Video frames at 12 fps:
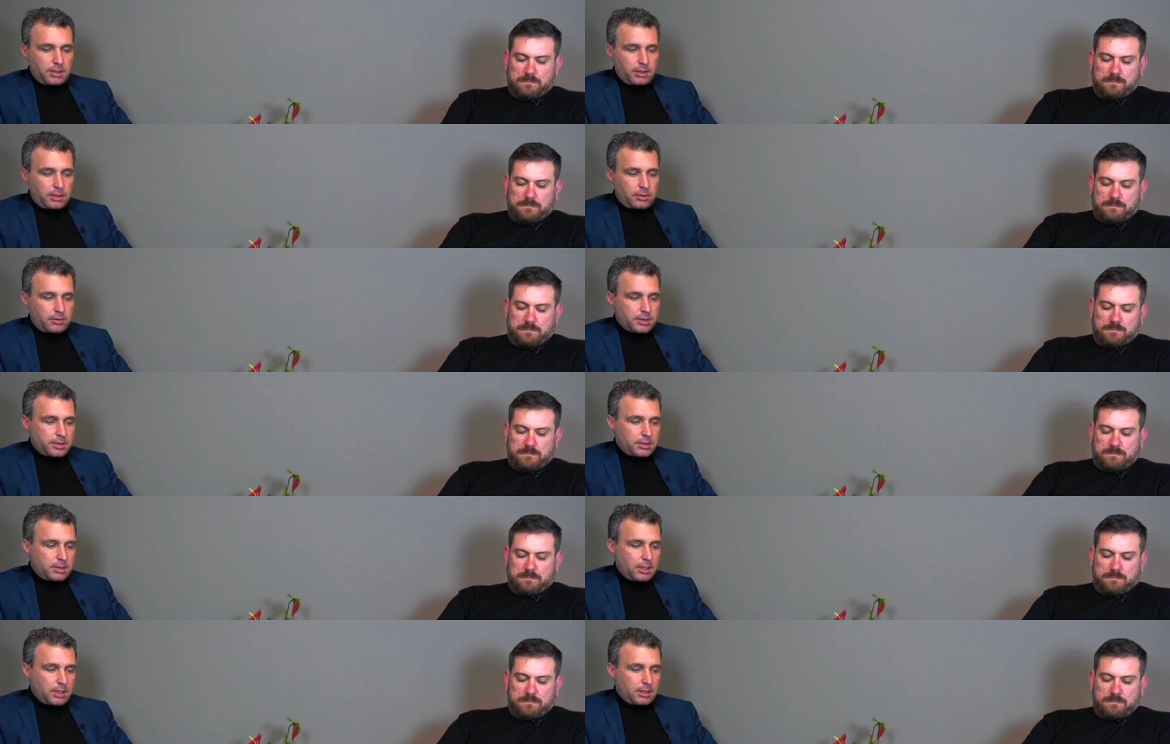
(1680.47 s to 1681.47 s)

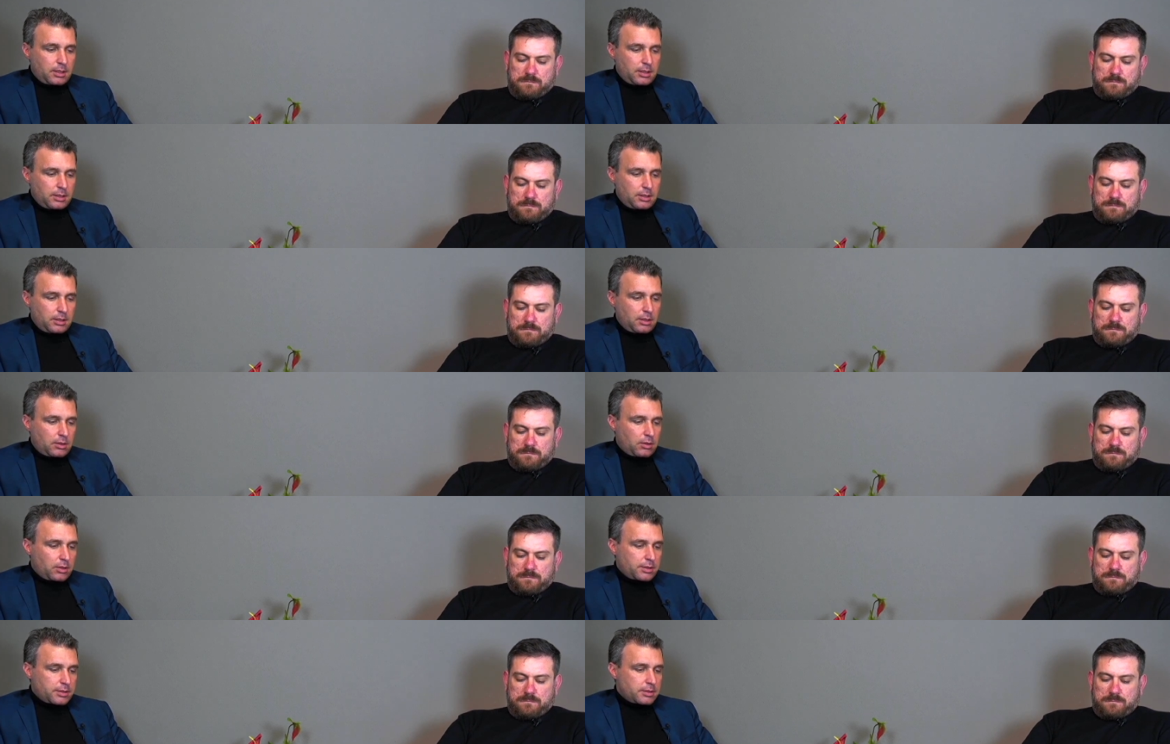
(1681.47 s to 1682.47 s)
Speaker 1: electricity and heating
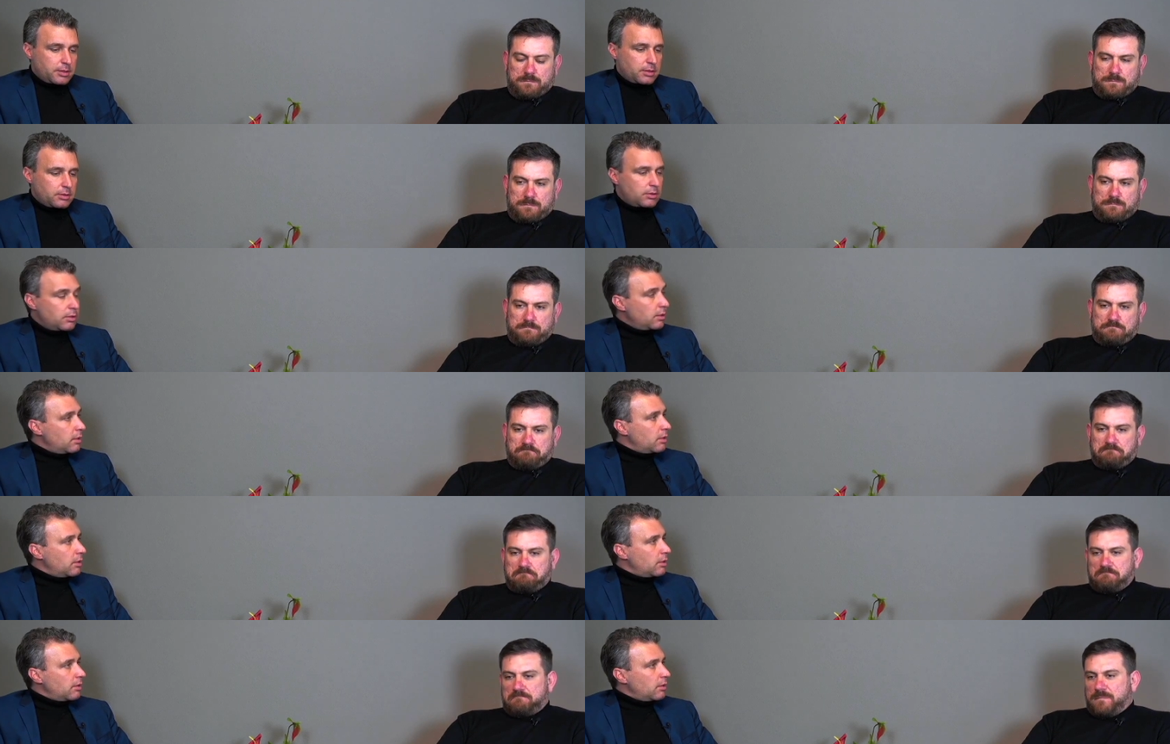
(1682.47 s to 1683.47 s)
costs?
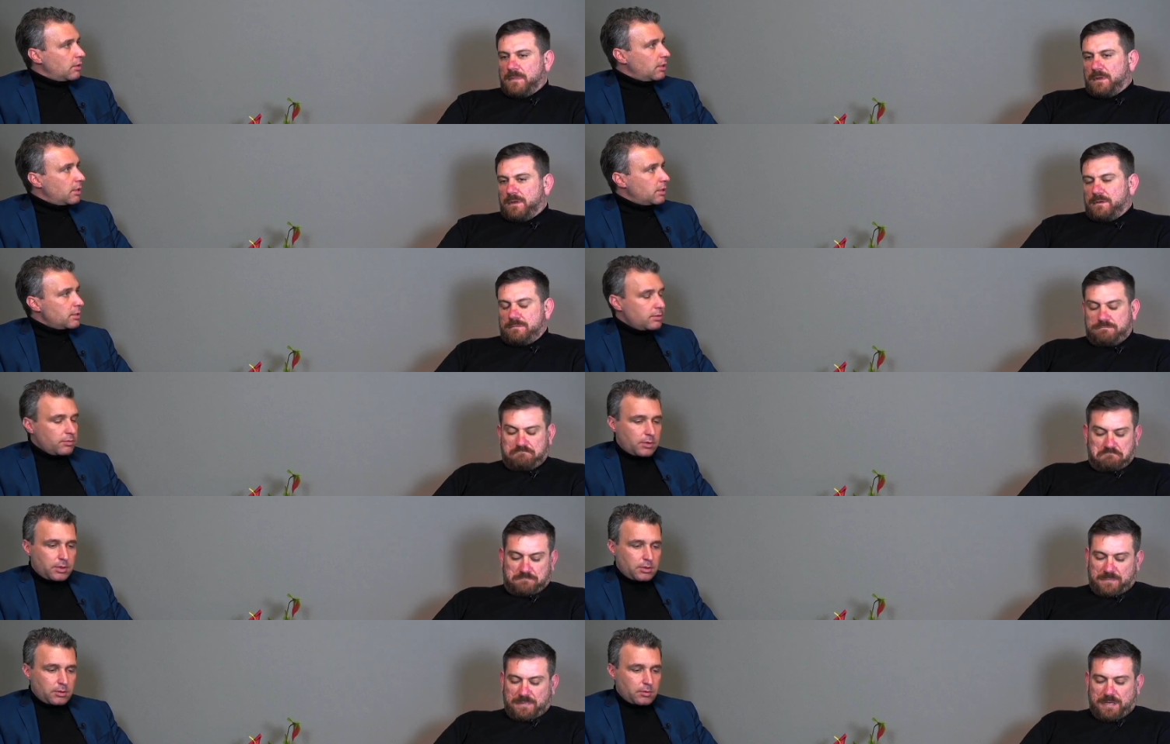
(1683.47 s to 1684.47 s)
Yes, what,
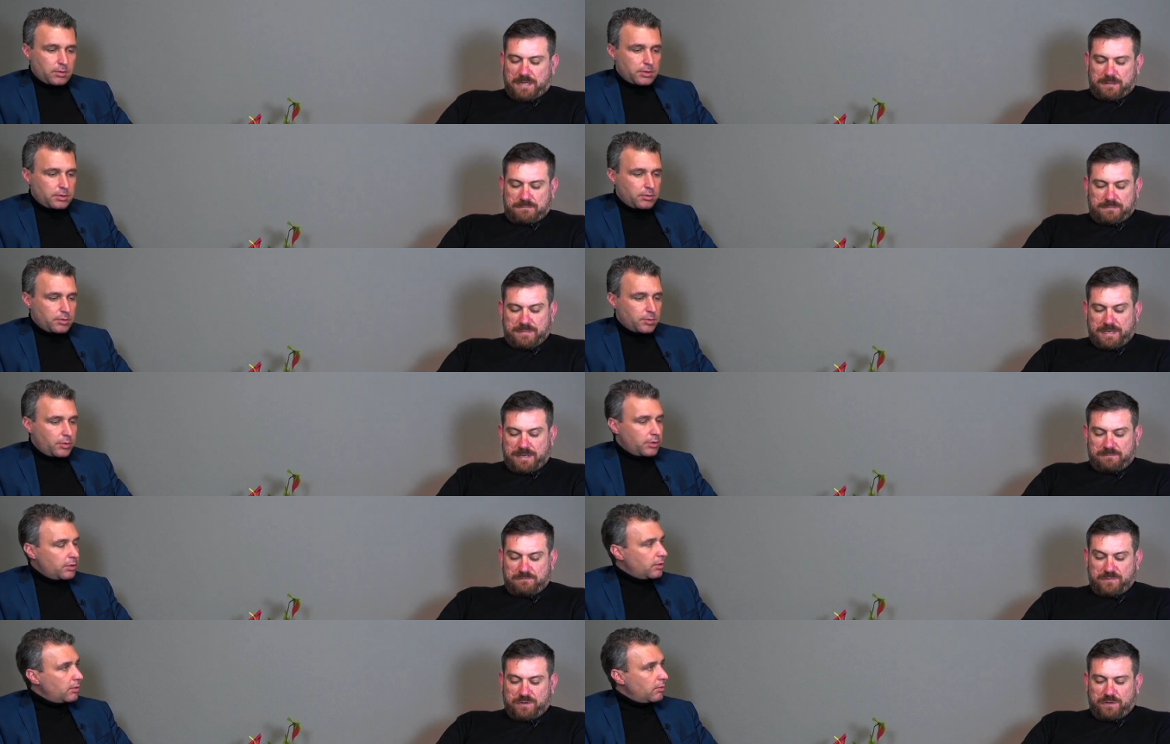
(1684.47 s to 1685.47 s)
Speaker 2: what's your response?
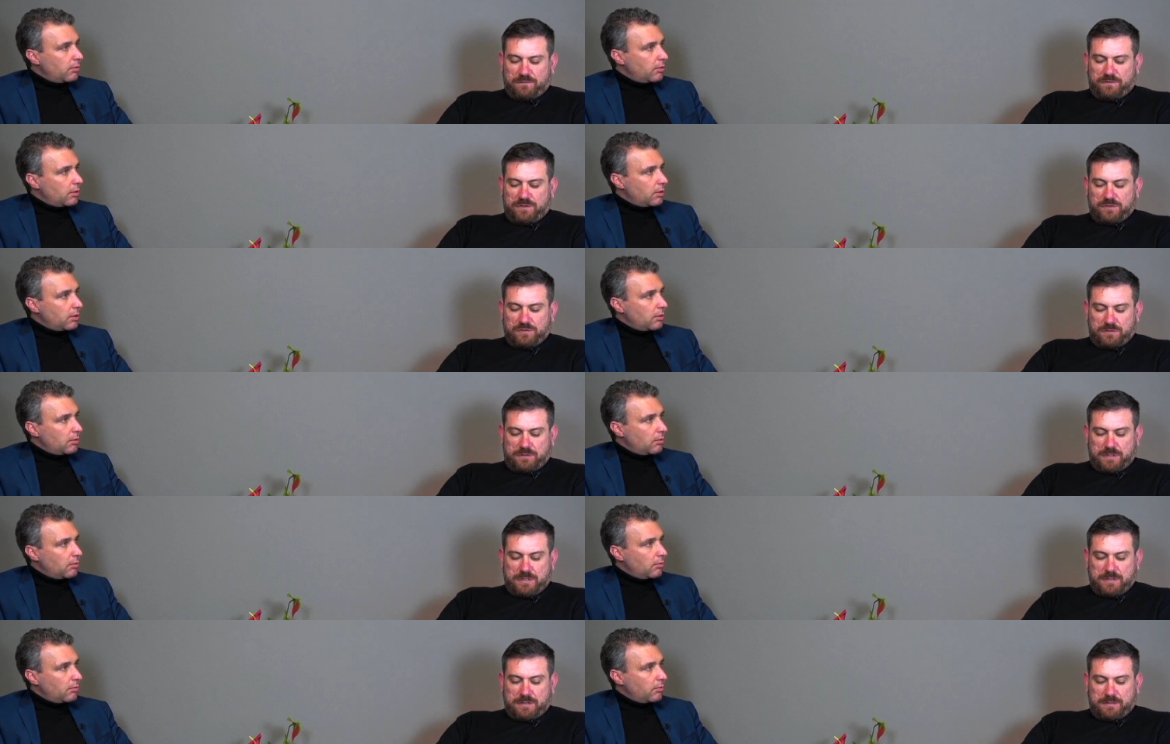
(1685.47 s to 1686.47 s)
I'm not very sure
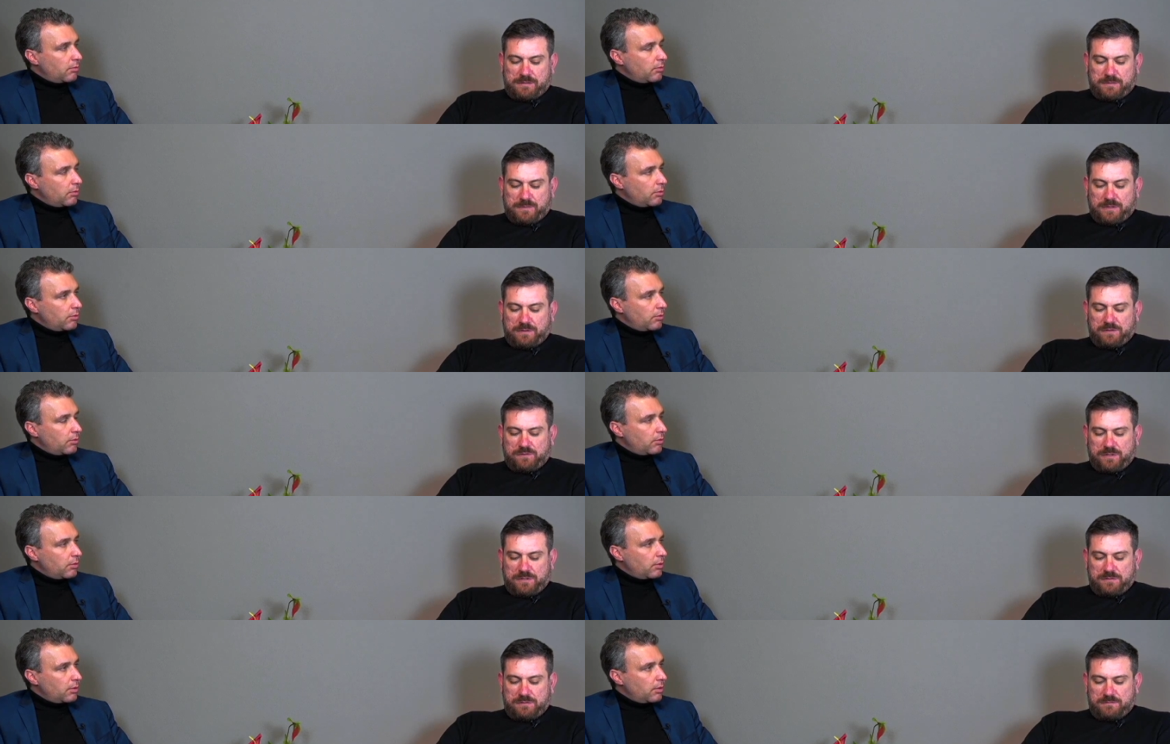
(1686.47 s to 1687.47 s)
uh, about this
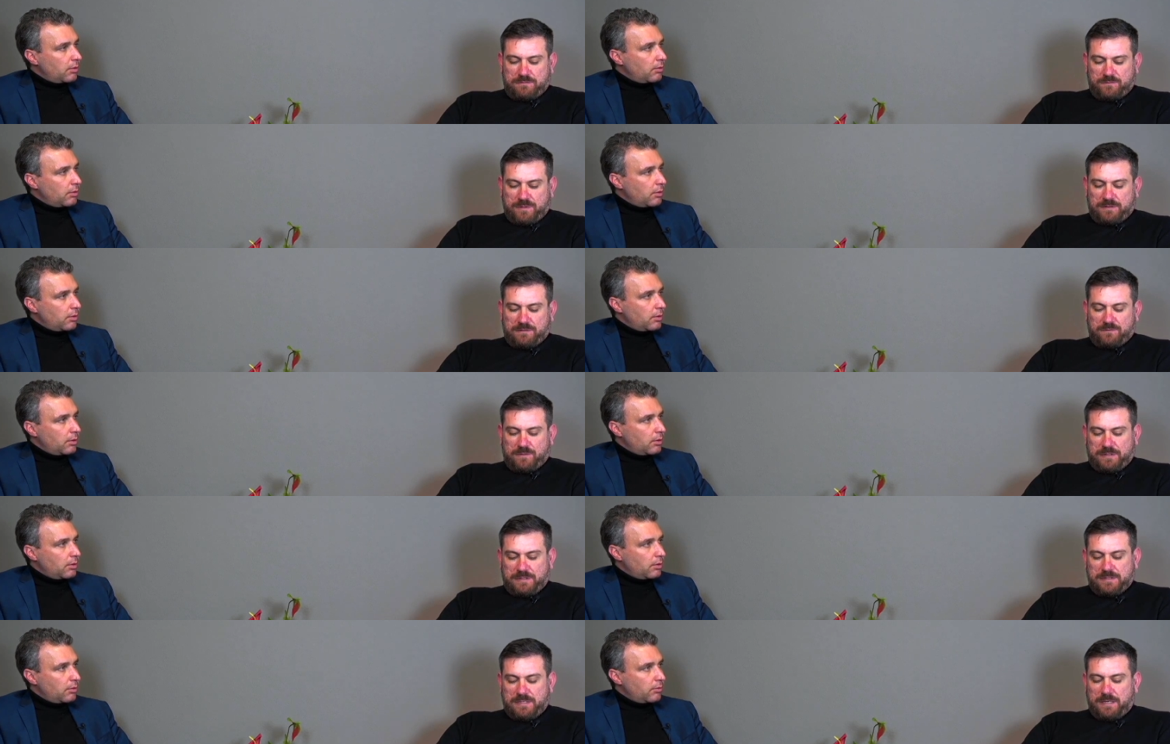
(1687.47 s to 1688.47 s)
question, what, what
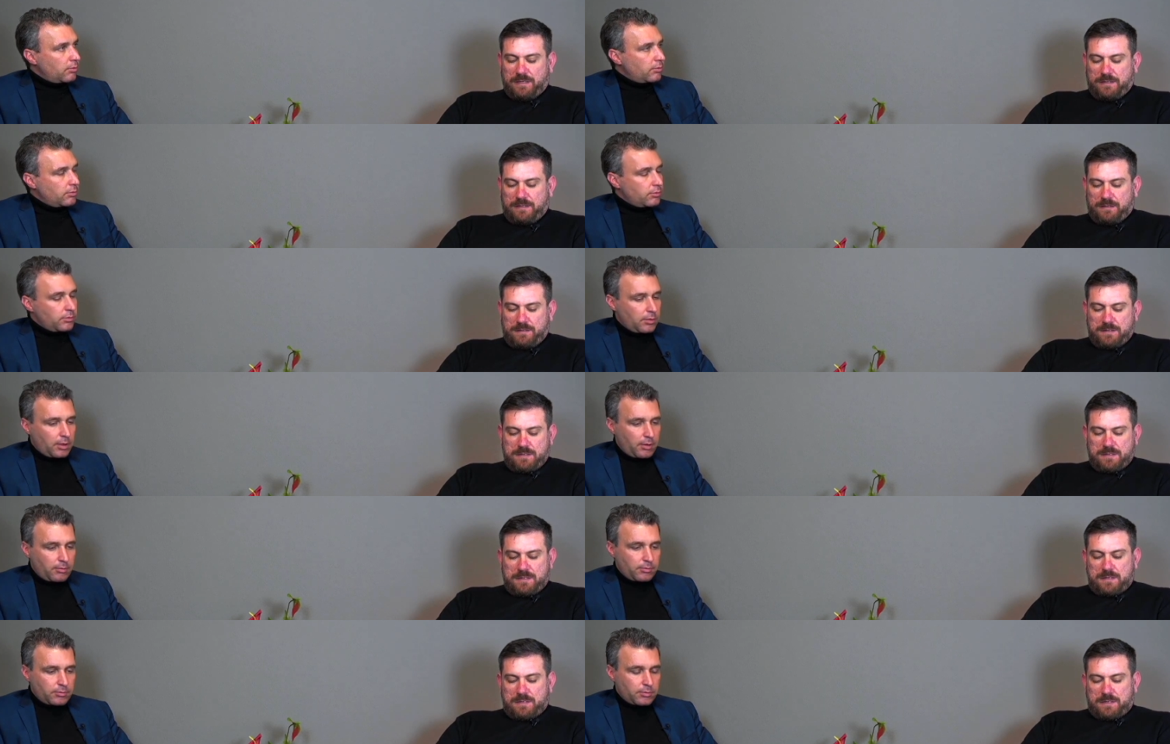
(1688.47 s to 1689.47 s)
exactly.
Speaker 1: Yeah.
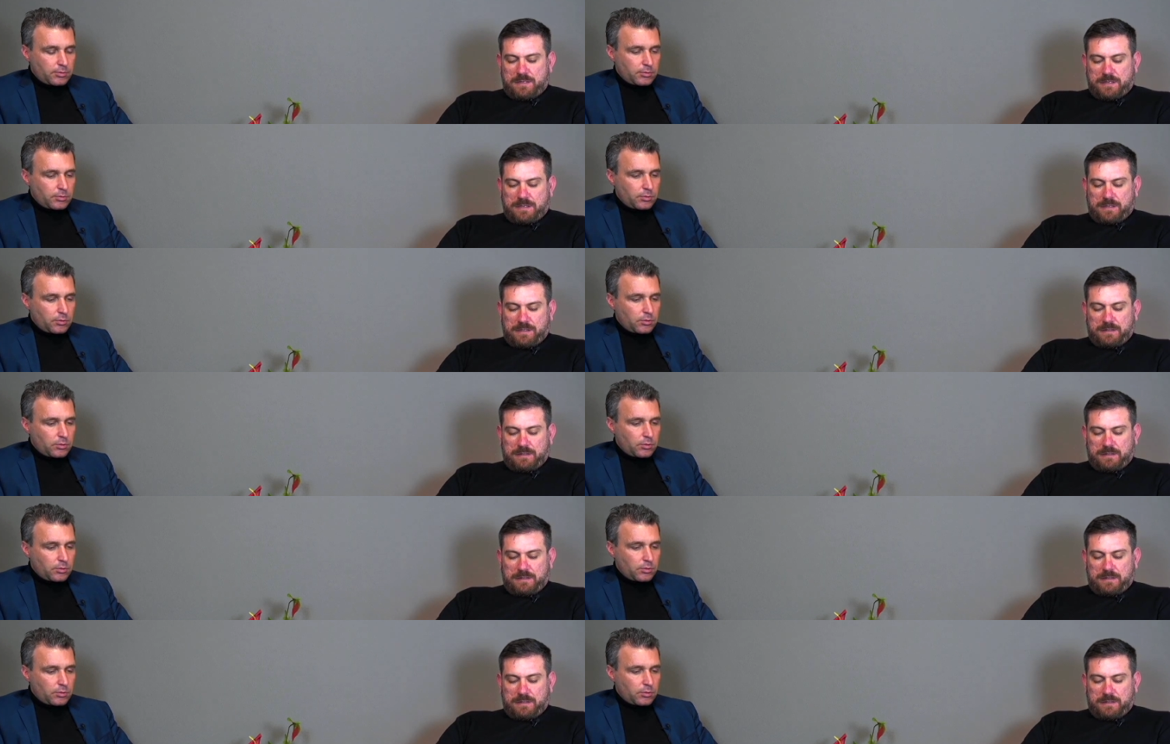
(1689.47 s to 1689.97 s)
Uh, it